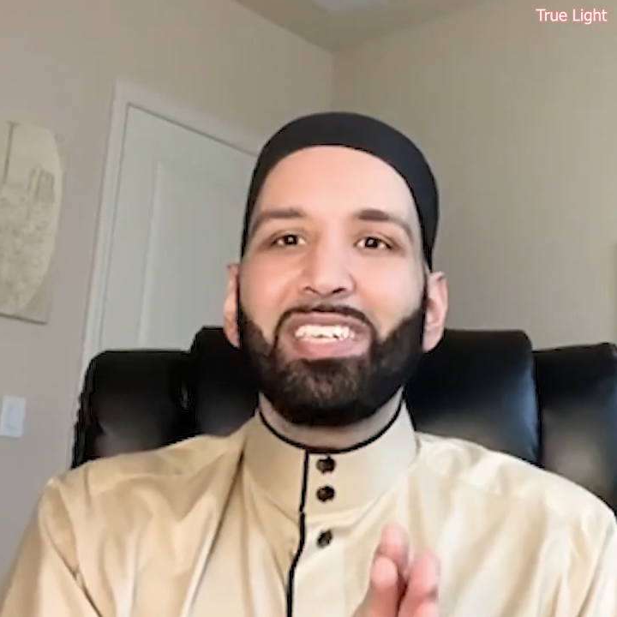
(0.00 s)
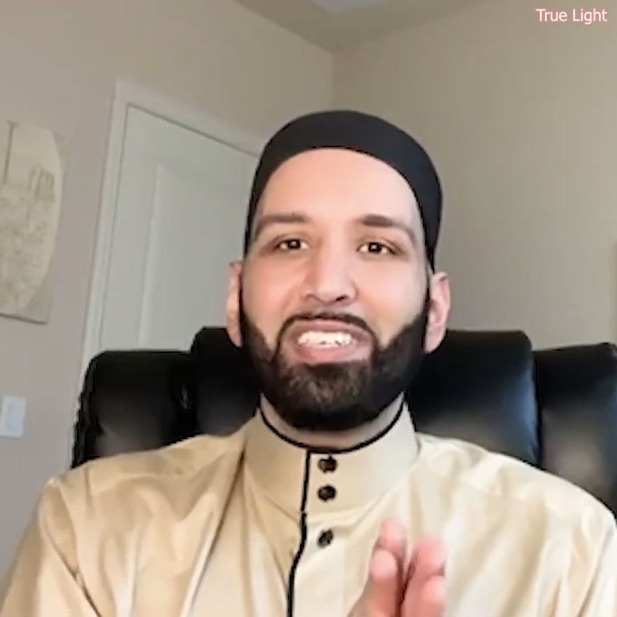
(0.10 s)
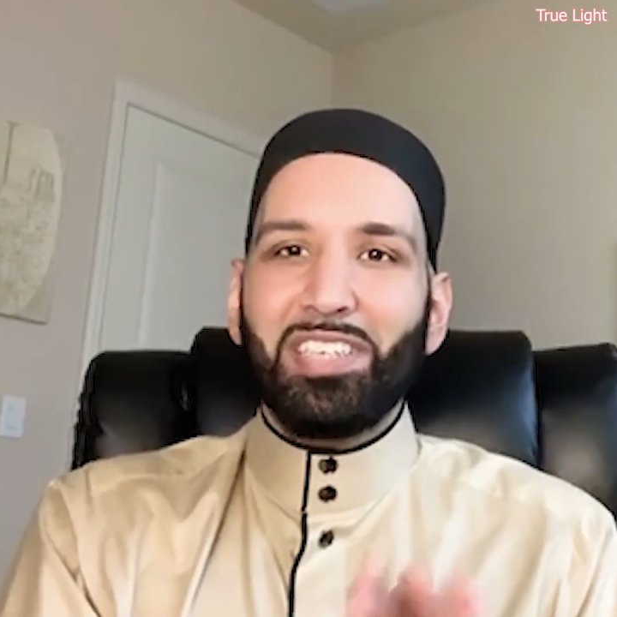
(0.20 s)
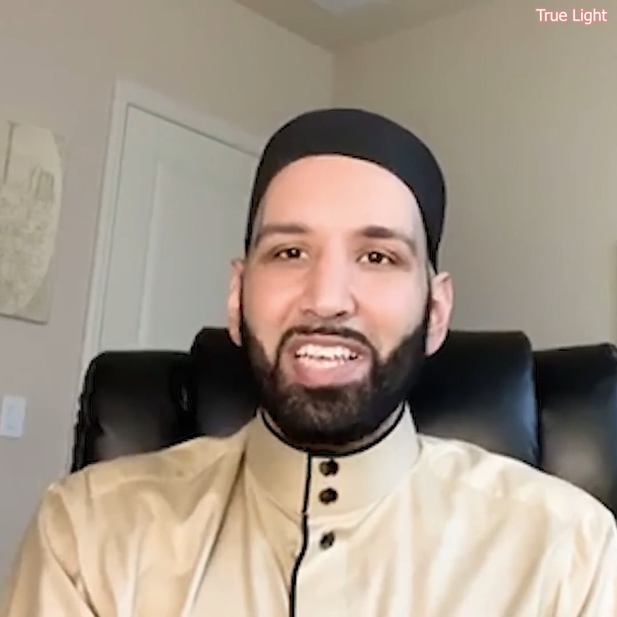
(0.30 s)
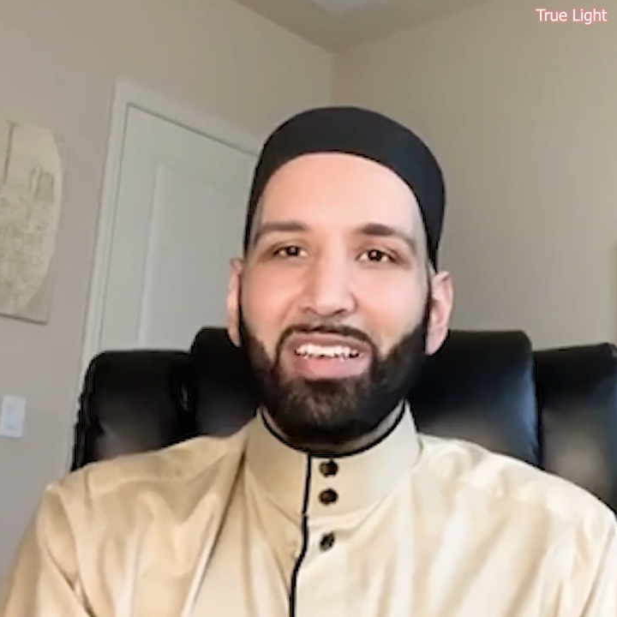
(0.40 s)

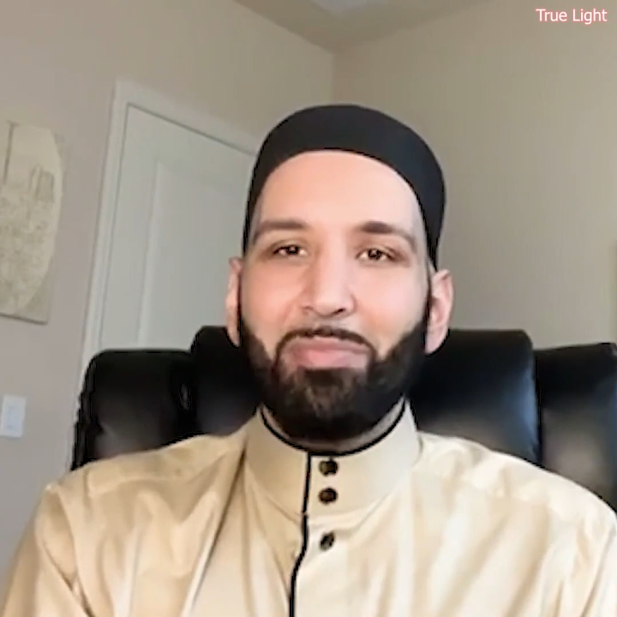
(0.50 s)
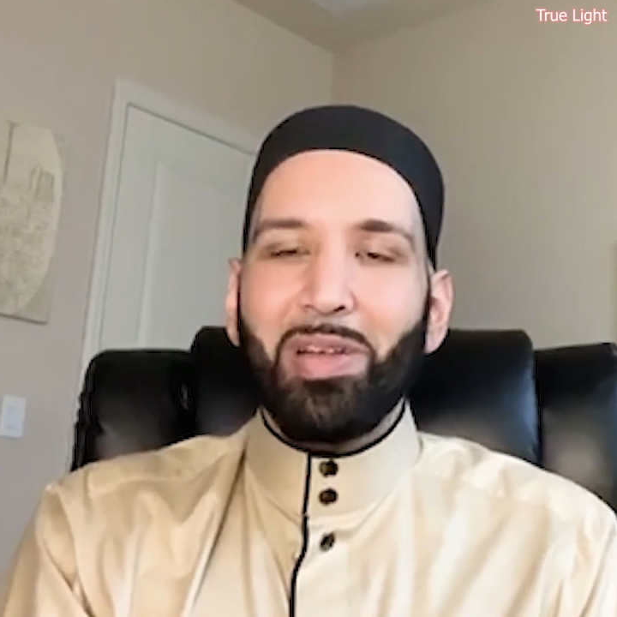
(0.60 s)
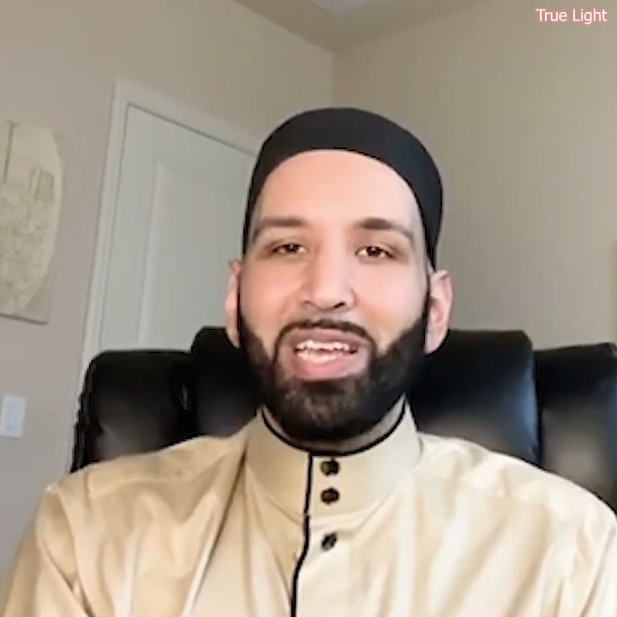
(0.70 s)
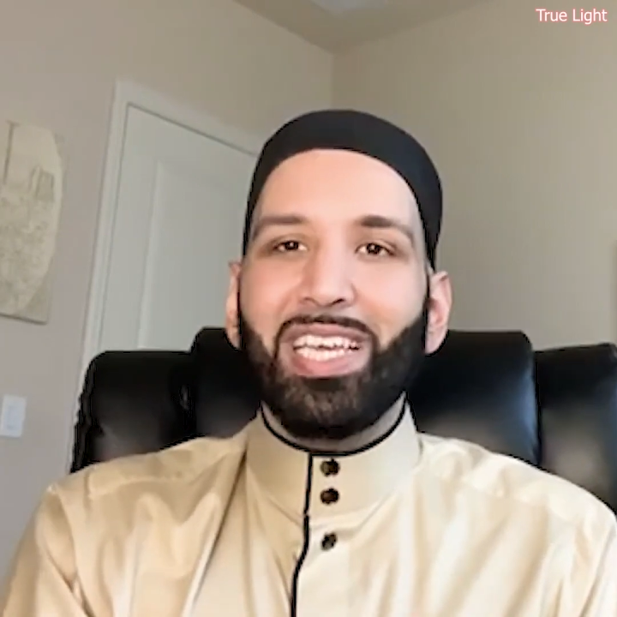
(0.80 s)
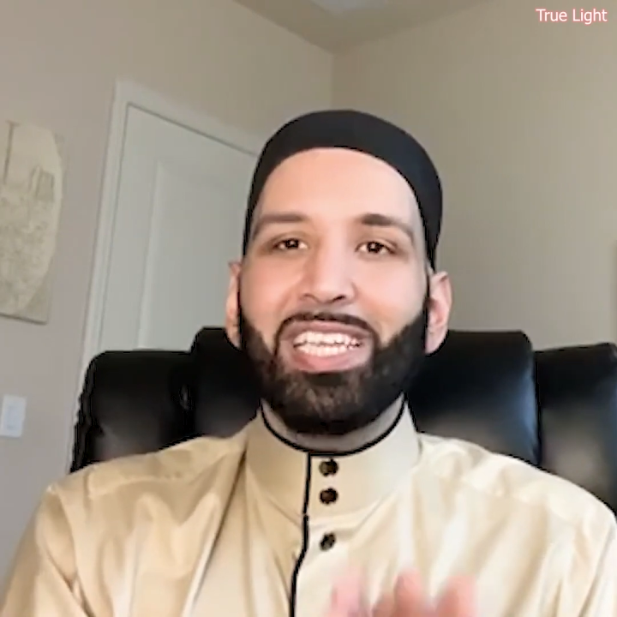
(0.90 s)
Just take a
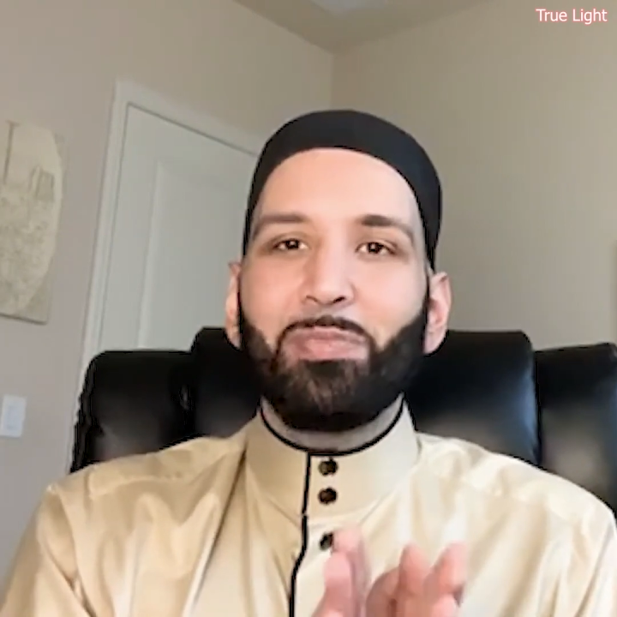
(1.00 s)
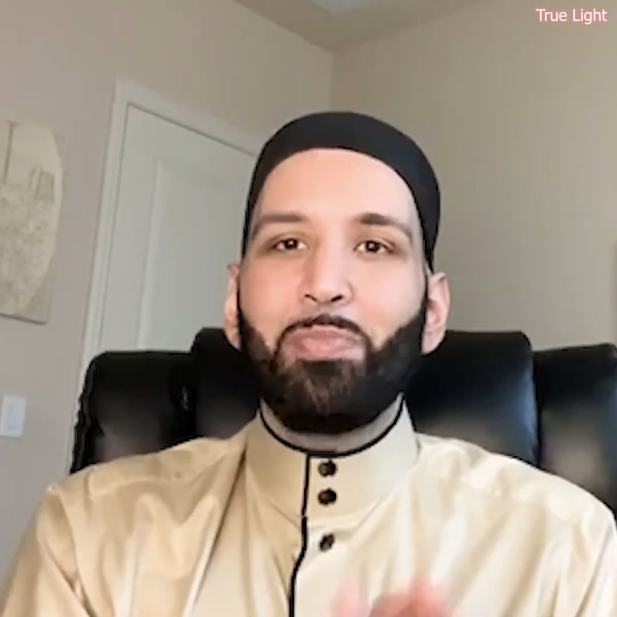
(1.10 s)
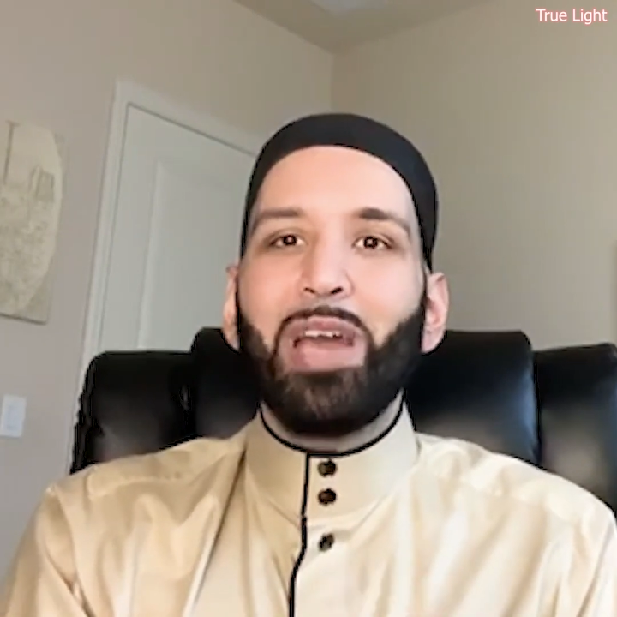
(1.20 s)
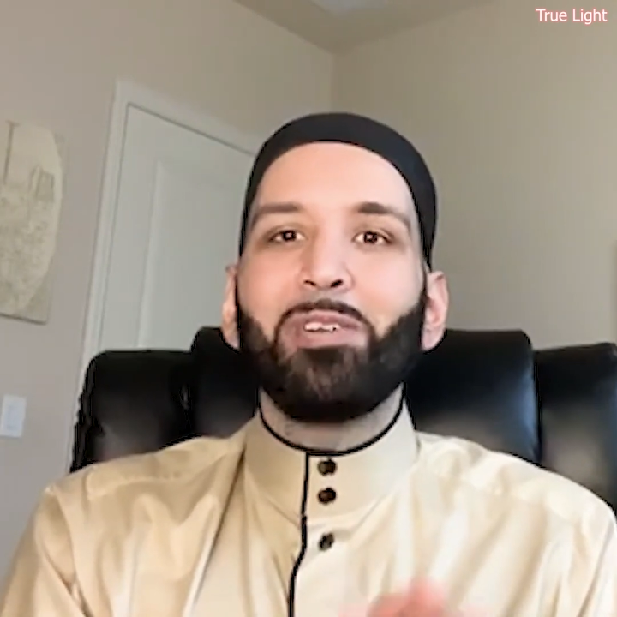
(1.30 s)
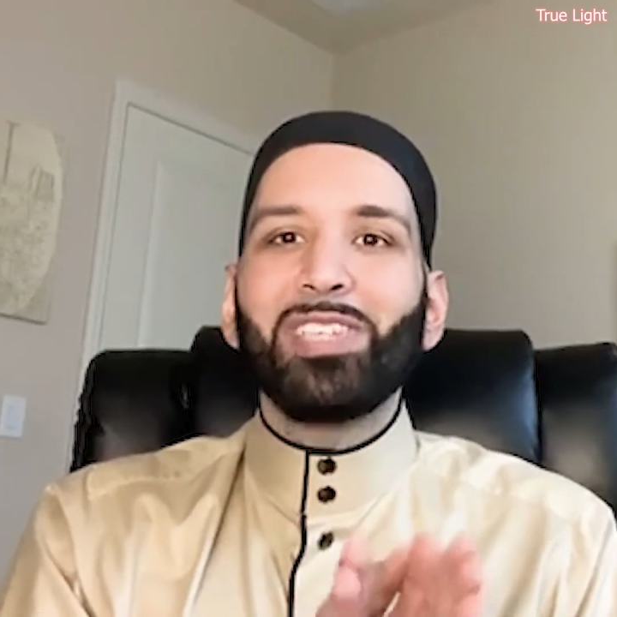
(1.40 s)
break. It's
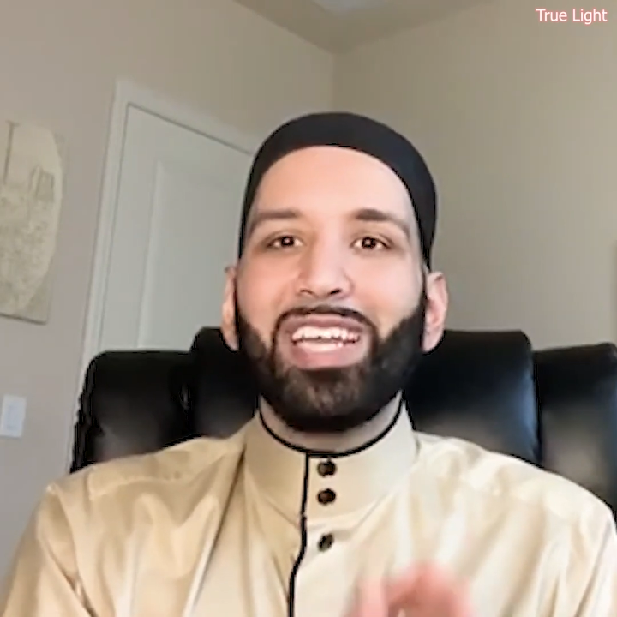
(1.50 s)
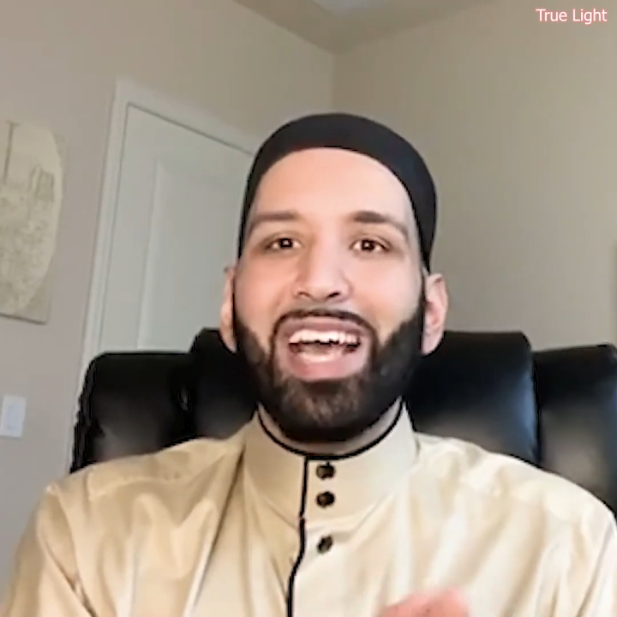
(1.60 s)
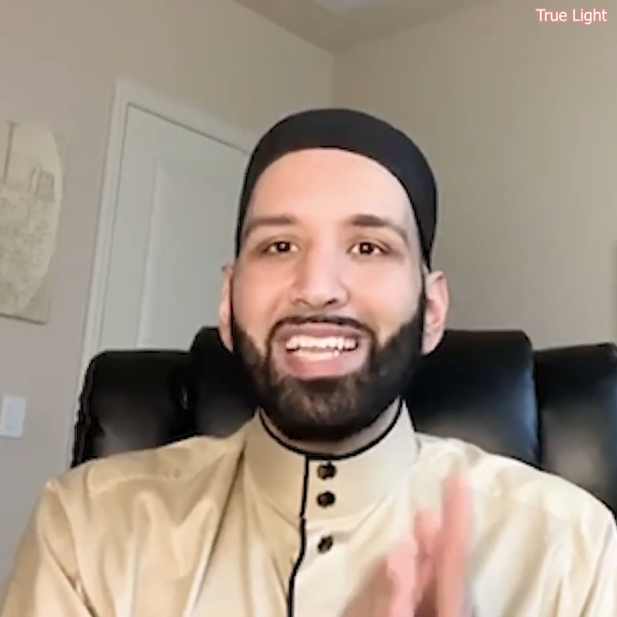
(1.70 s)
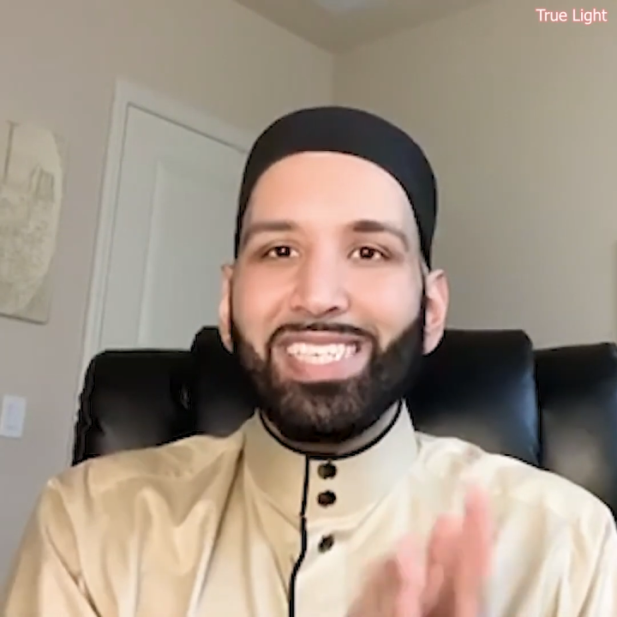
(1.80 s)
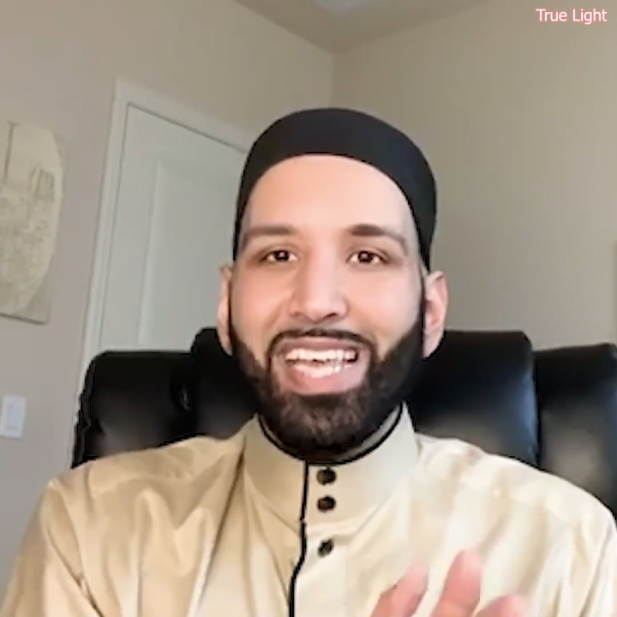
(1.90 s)
better to
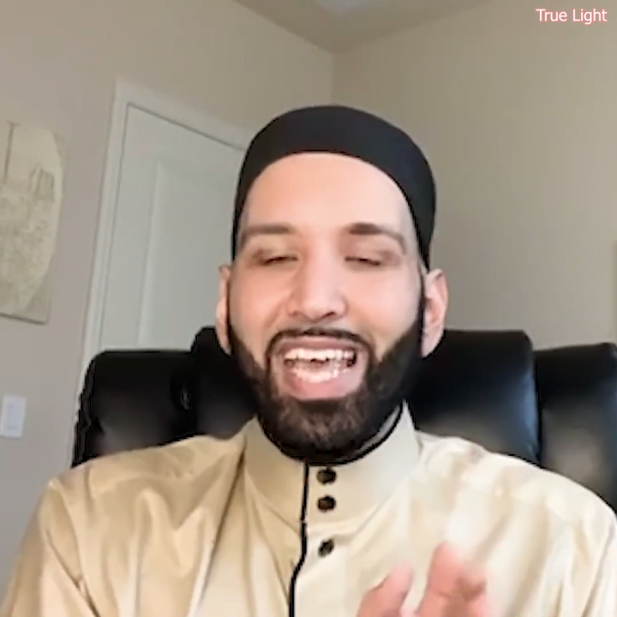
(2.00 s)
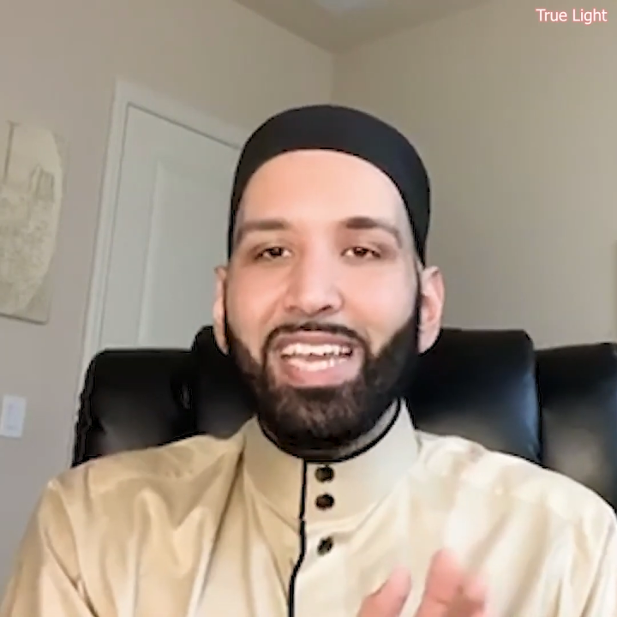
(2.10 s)
not say